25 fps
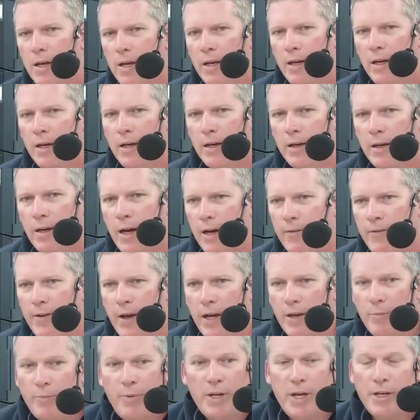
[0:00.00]
I've
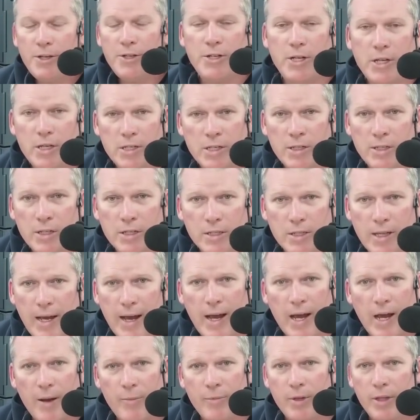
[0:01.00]
had PhDs in this
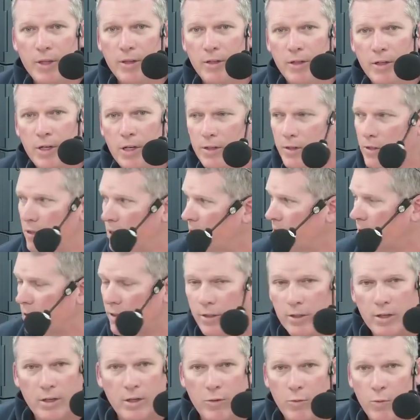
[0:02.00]
lab that look at this
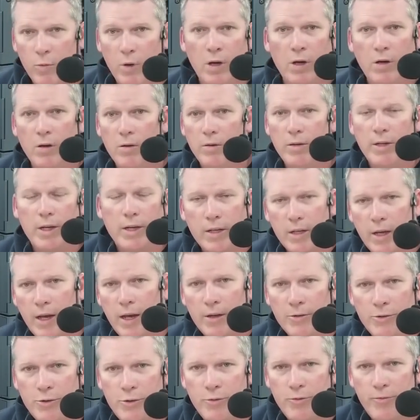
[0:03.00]
and go, whoa,
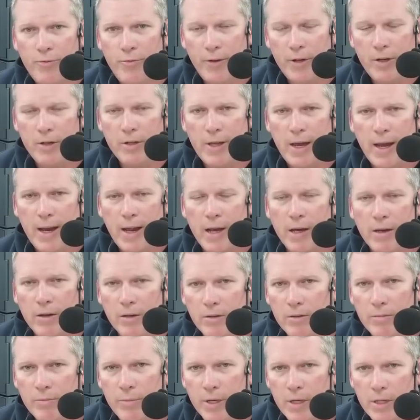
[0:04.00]
how'd you figure that
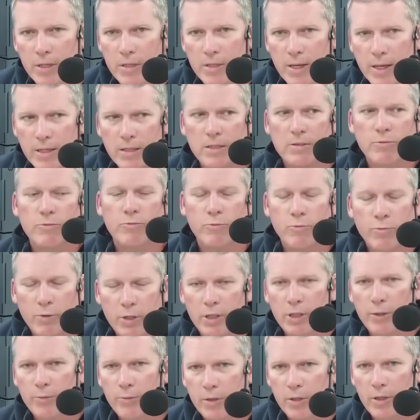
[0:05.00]
out? Because that's
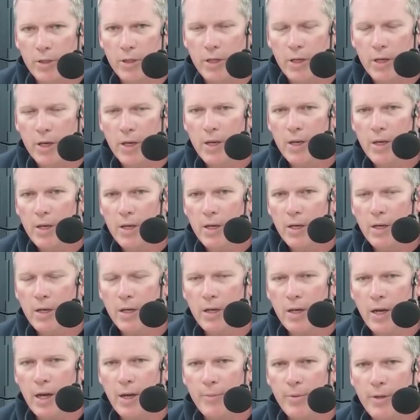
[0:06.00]
really, really
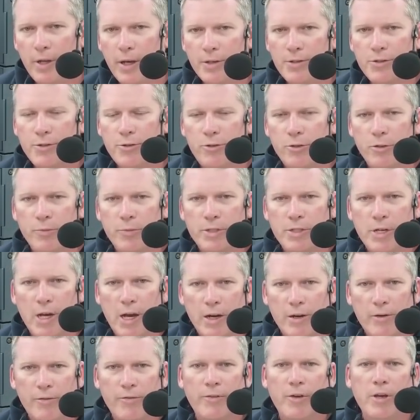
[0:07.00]
complex
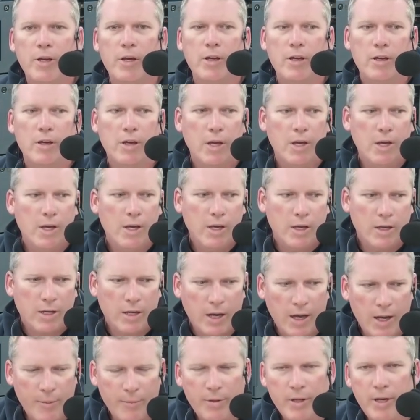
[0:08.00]
chromatography,
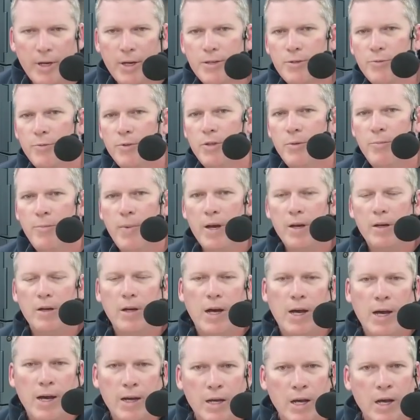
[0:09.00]
complex with the metal
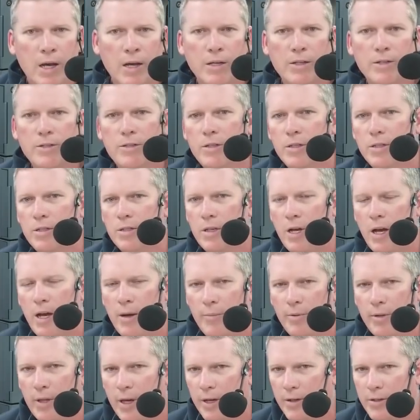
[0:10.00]
ions. It's
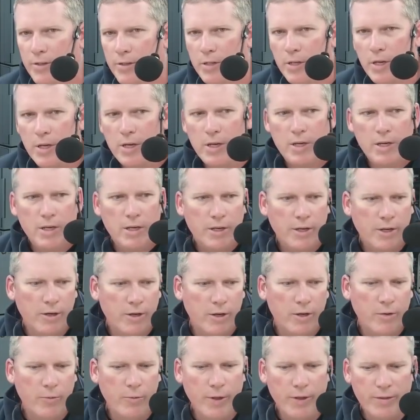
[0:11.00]
complex, you
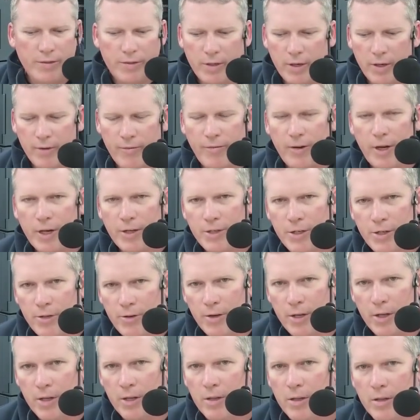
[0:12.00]
know, with
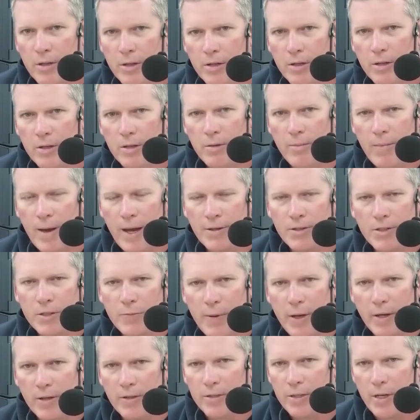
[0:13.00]
fine-tuning the mass
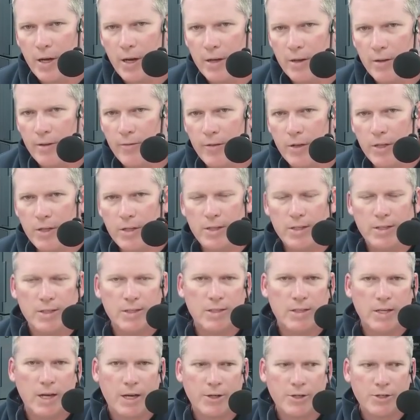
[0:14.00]
spec side of it, the
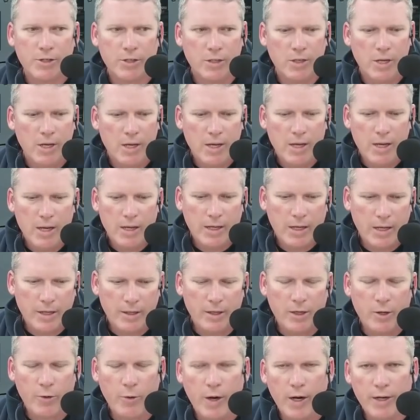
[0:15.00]
detection, getting
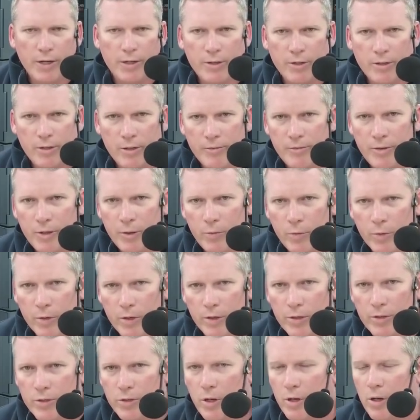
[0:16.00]
a quant curve that
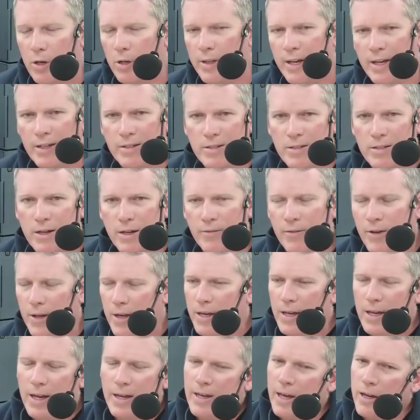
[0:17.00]
works, all that stuff.
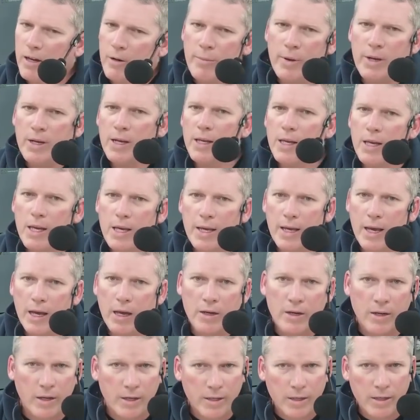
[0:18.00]
And I don't mean to geek
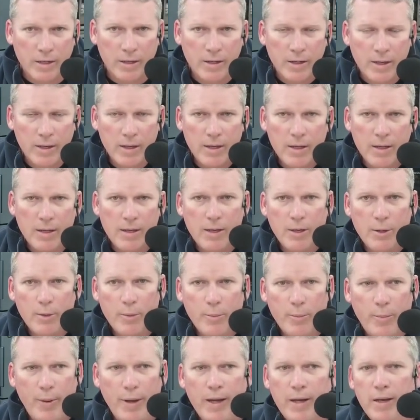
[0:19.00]
out on you,
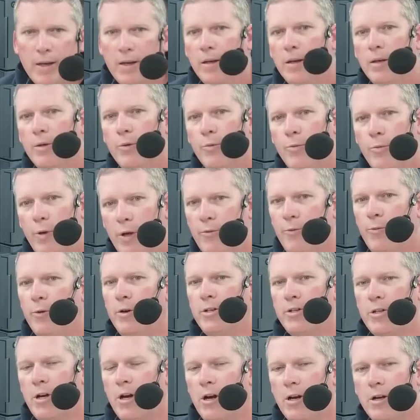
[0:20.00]
but we've
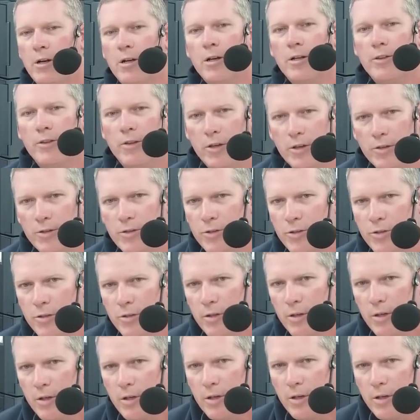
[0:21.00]
worked hard on this.